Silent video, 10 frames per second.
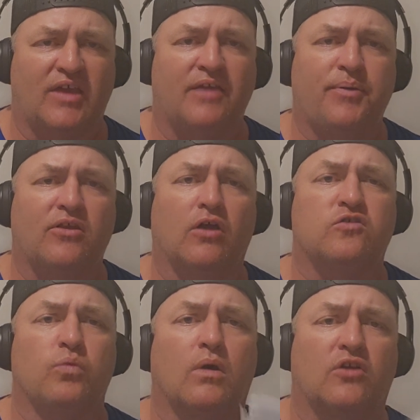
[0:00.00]
And it looks
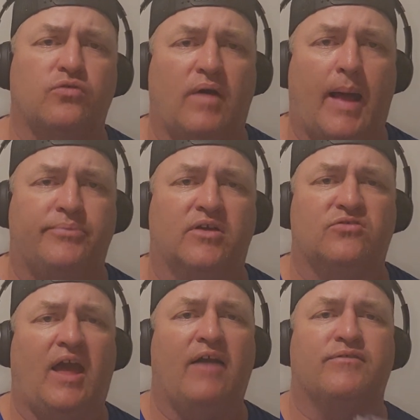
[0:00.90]
worse with optics
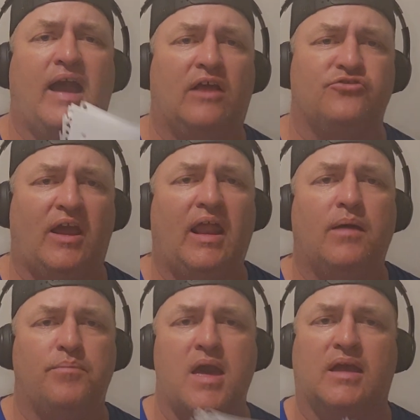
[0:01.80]
to have Kyle
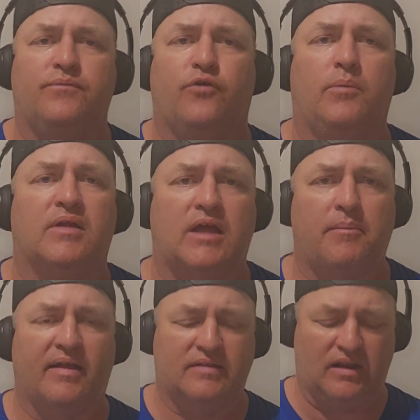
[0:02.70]
Shanahan begging for him to come
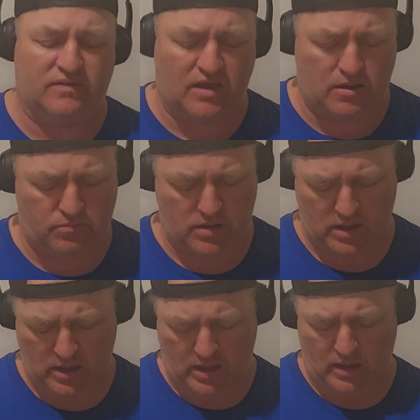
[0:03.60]
out to the team.
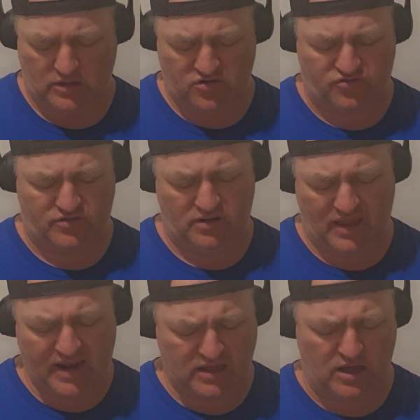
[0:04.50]
Just
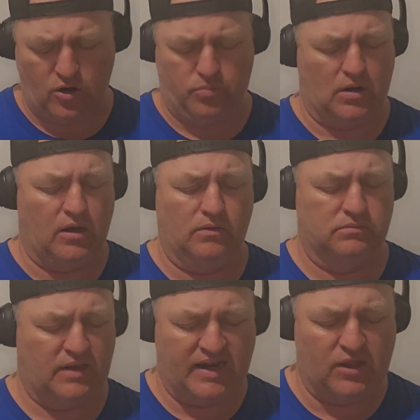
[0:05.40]
let it go, bro.
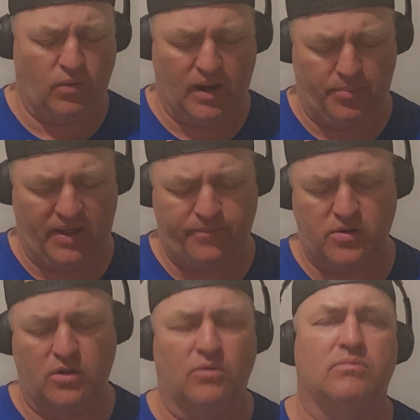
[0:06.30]
He didn't want to play for
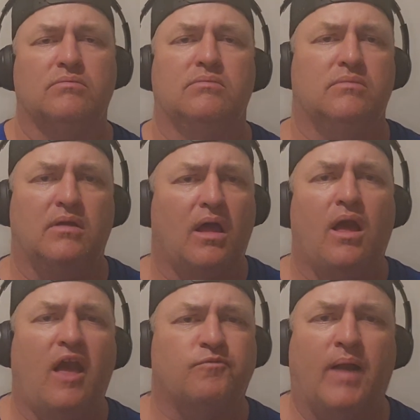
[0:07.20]
you.
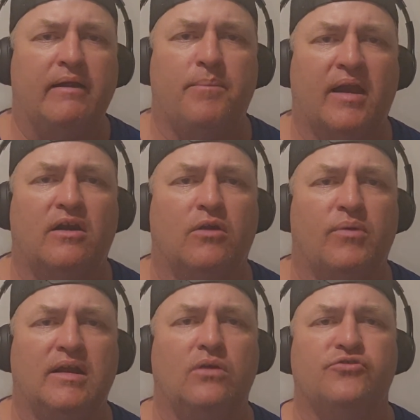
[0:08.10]
It's probably better to
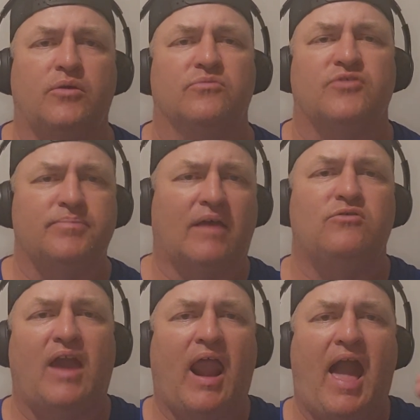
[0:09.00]
reduce him. Sometimes
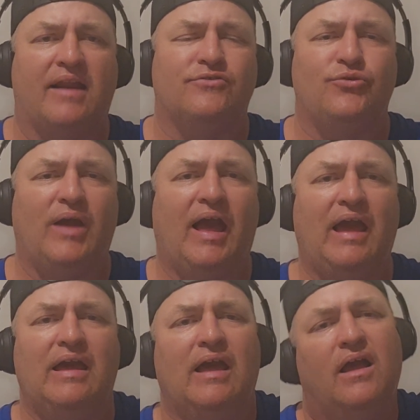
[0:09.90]
you got an attitude
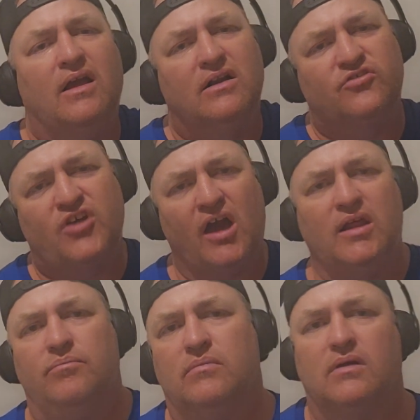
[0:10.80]
guy, just cut
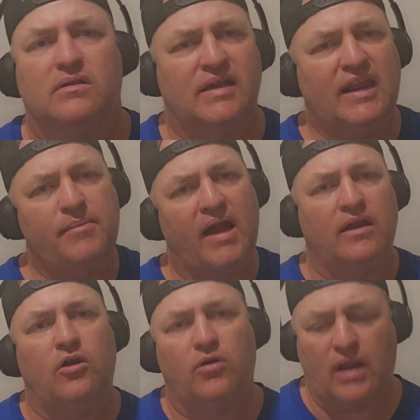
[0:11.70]
him. Get him out
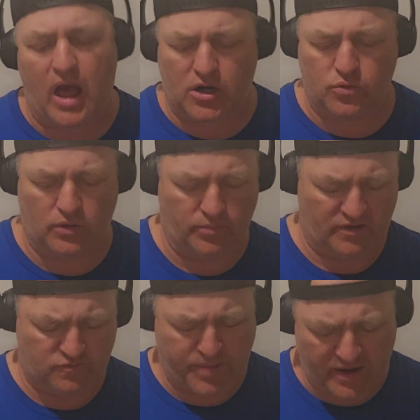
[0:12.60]
of your locker room.
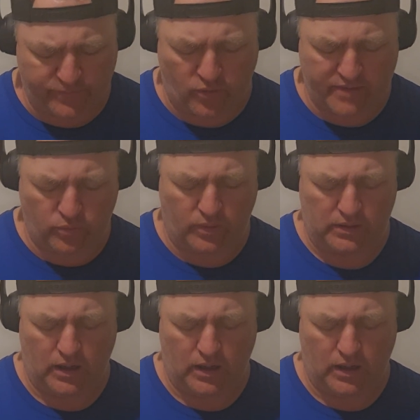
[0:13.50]
It's better for everyone.